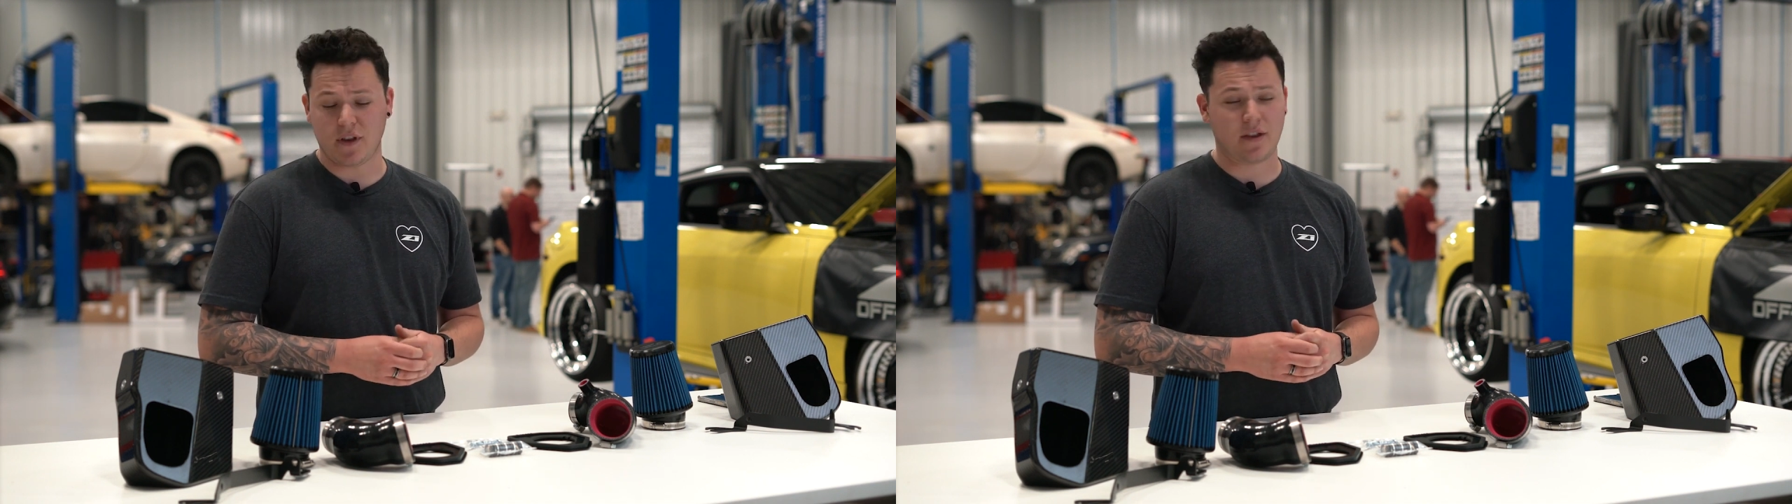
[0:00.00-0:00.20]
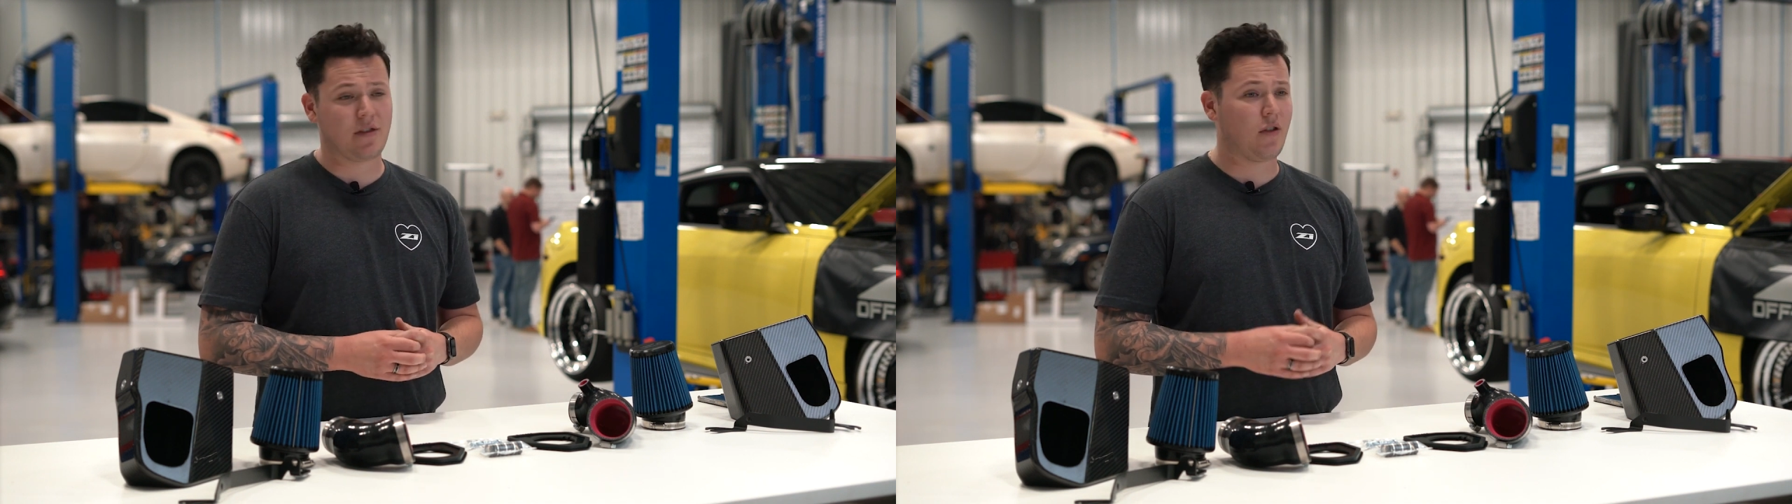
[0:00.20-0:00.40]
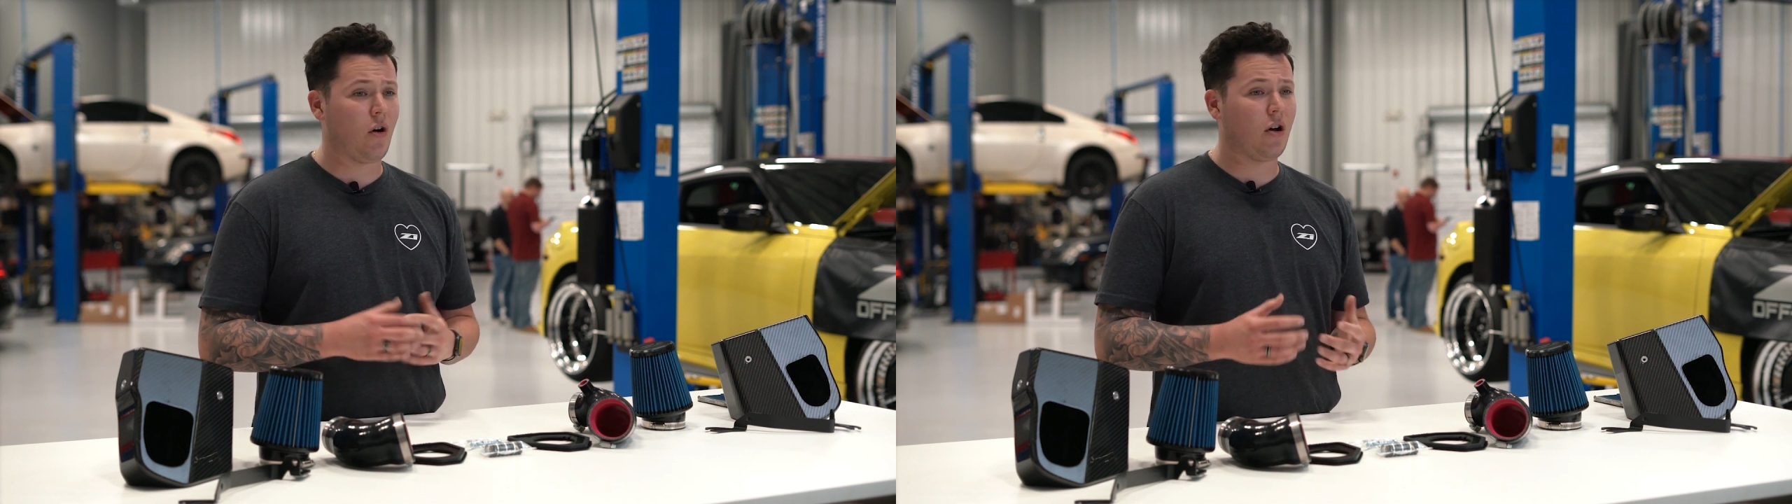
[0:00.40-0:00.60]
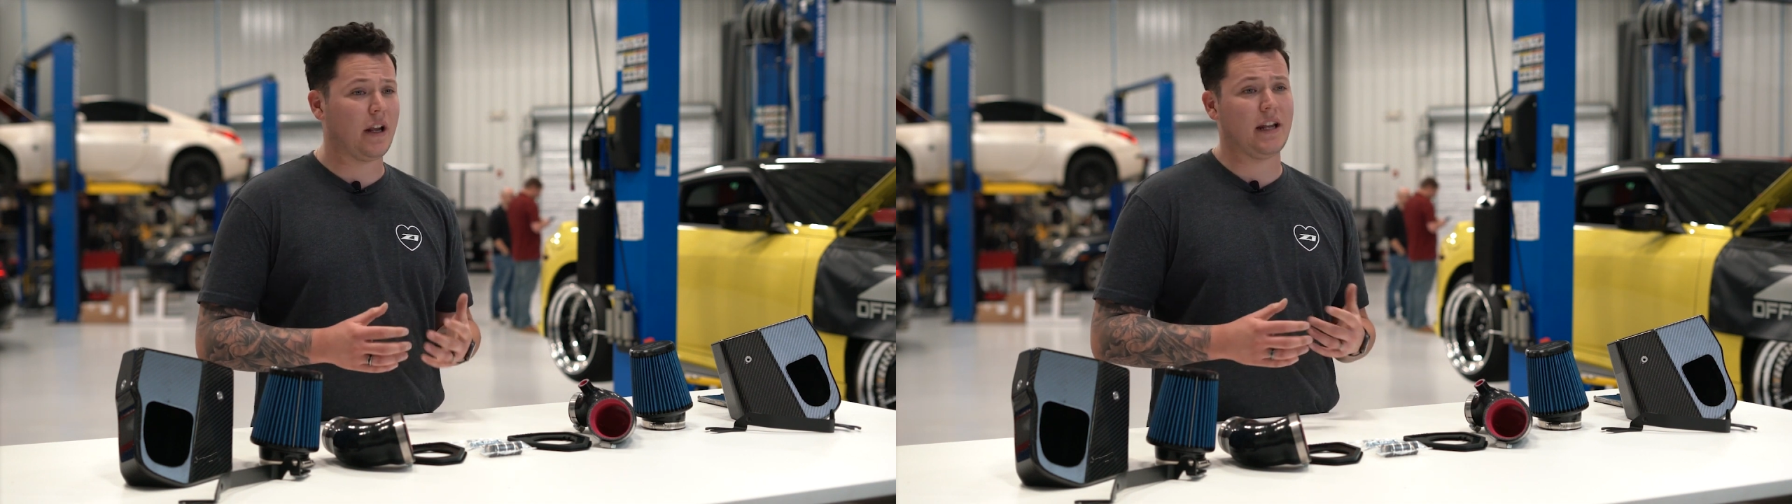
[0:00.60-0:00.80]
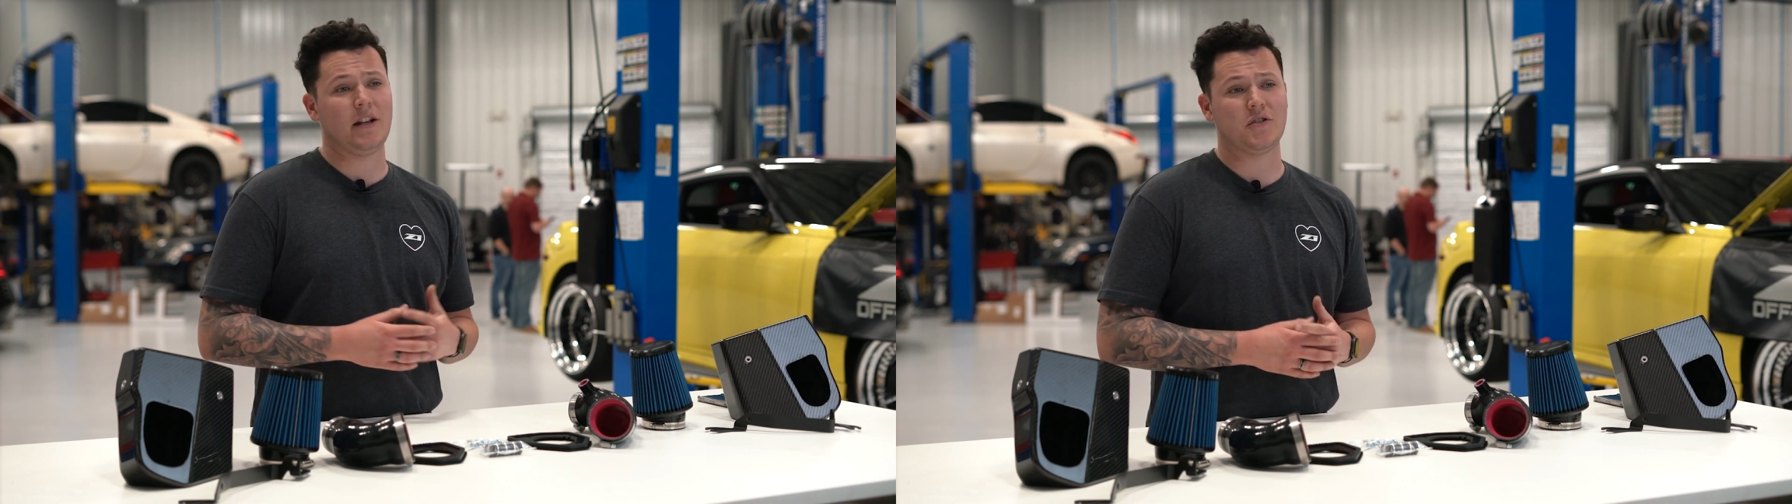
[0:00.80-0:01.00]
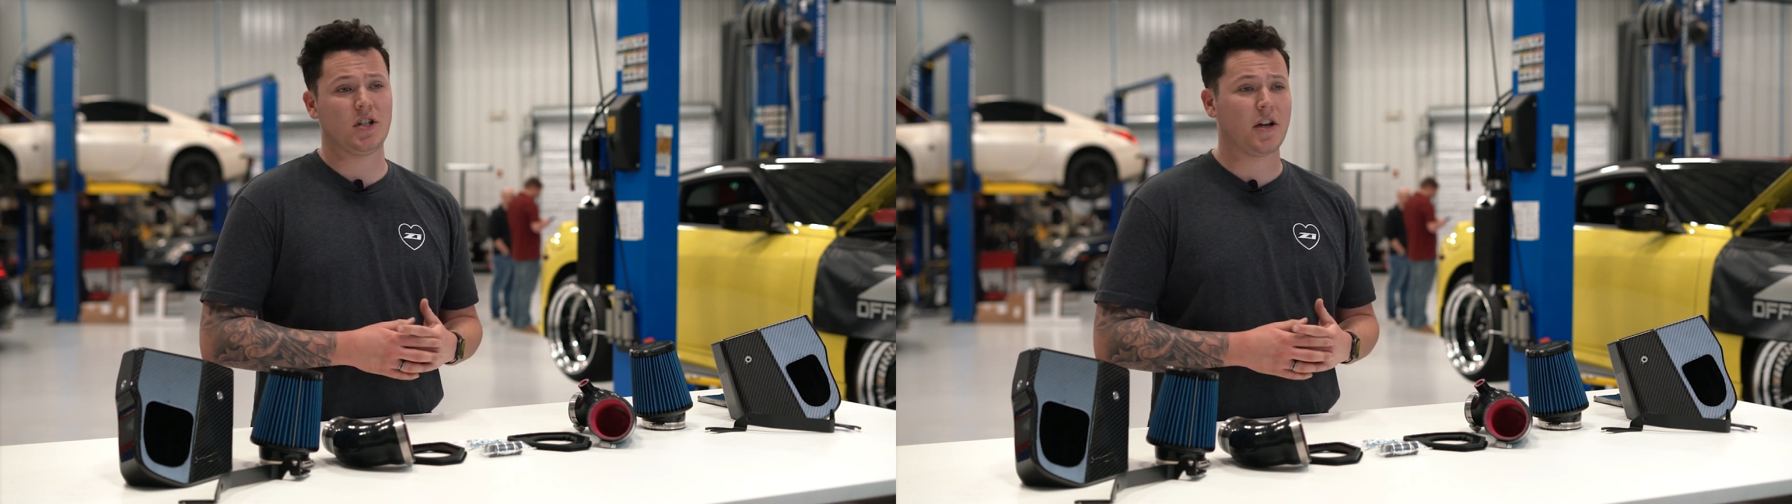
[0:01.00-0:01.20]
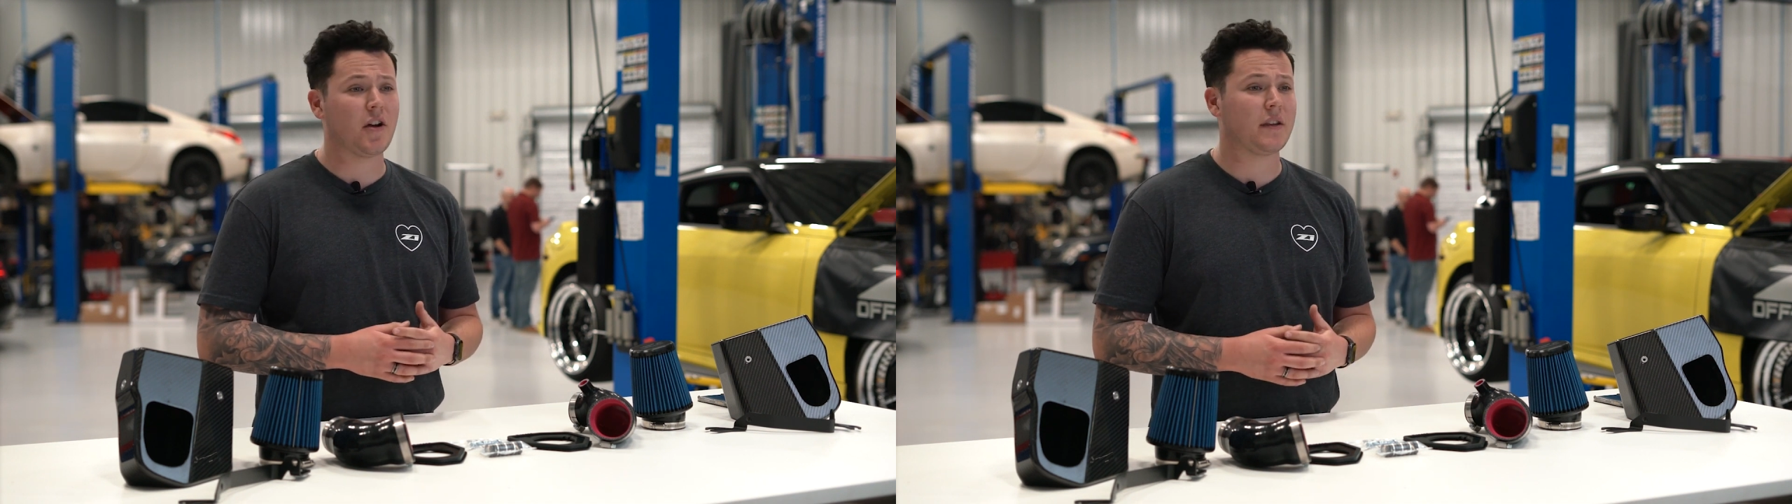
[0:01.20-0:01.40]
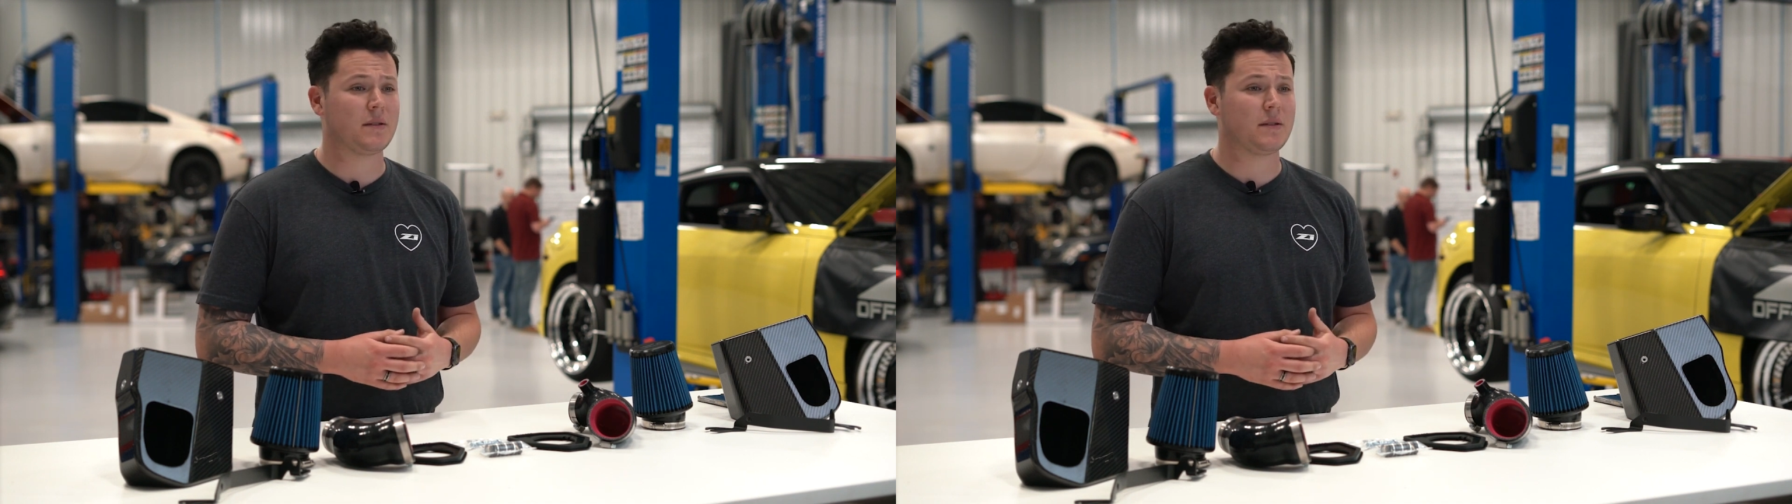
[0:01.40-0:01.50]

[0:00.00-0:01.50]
The thought and engineering